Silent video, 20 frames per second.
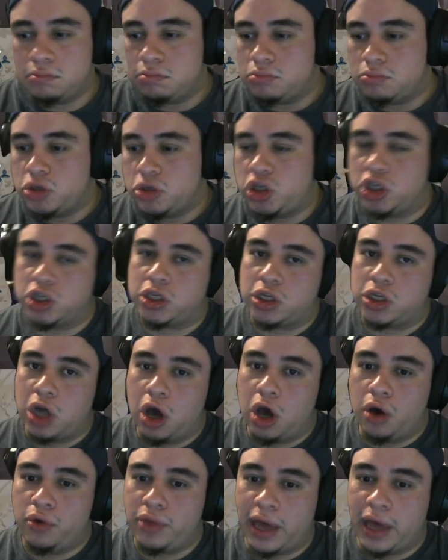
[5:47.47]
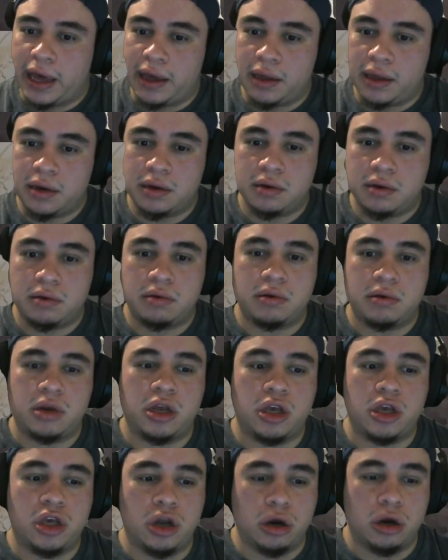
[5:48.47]
Just know that,
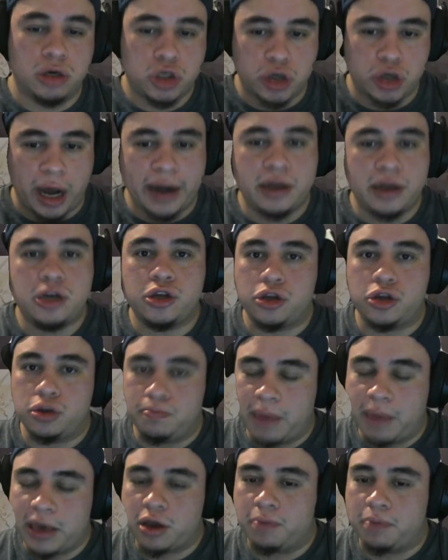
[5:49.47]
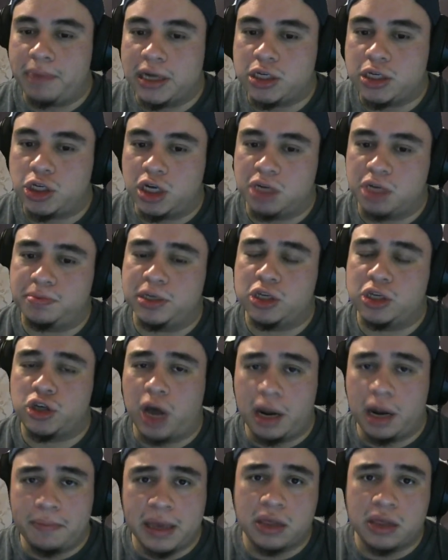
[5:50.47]
try to make your best judgment,
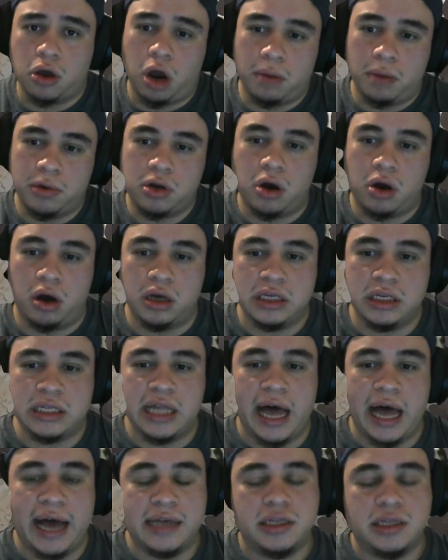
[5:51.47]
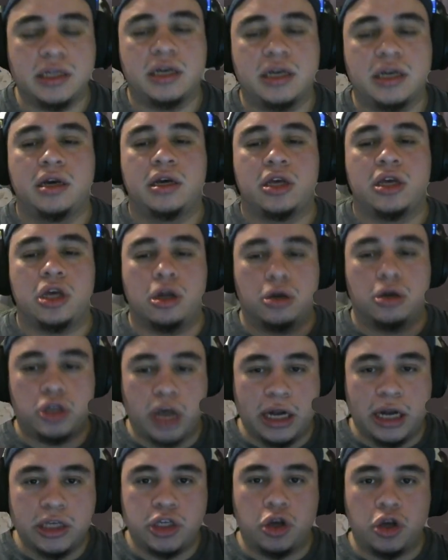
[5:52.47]
try to make the armored cars last,
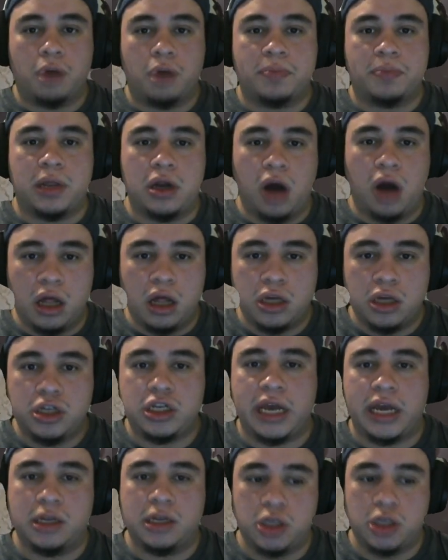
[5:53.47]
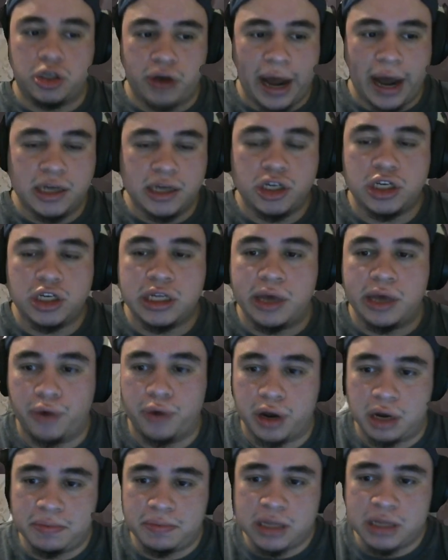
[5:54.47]
try to soak up the knowledge and the strategy that
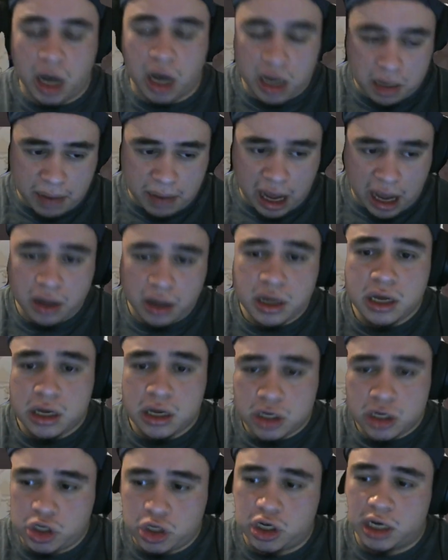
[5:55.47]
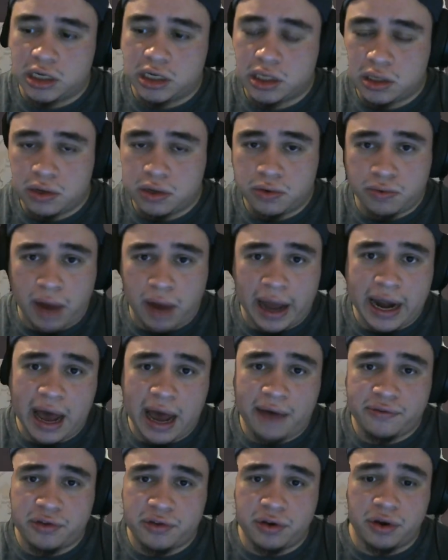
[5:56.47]
we're going to be talking about just right
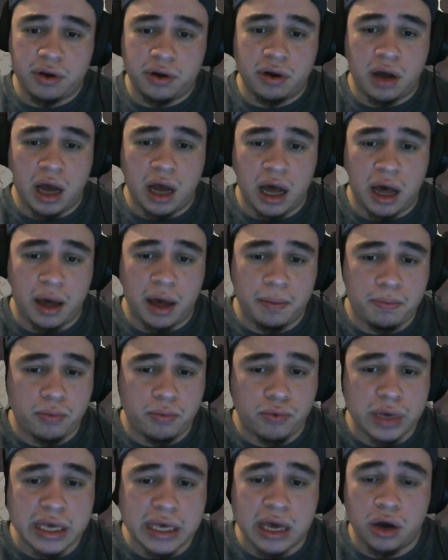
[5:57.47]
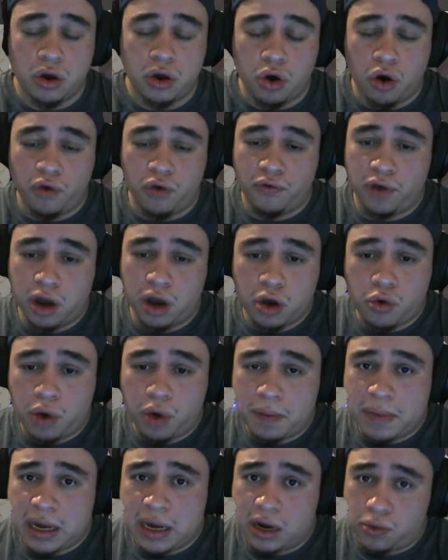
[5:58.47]
after we go over
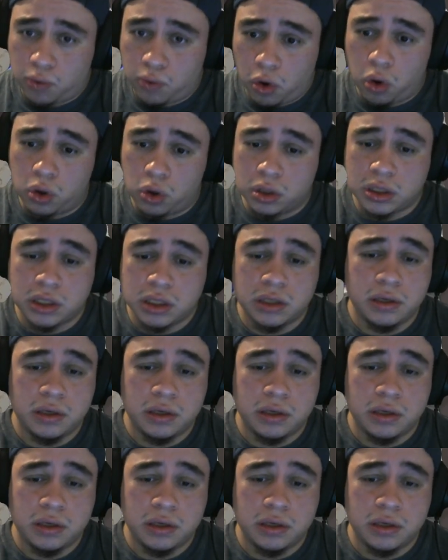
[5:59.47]
equipment and roles.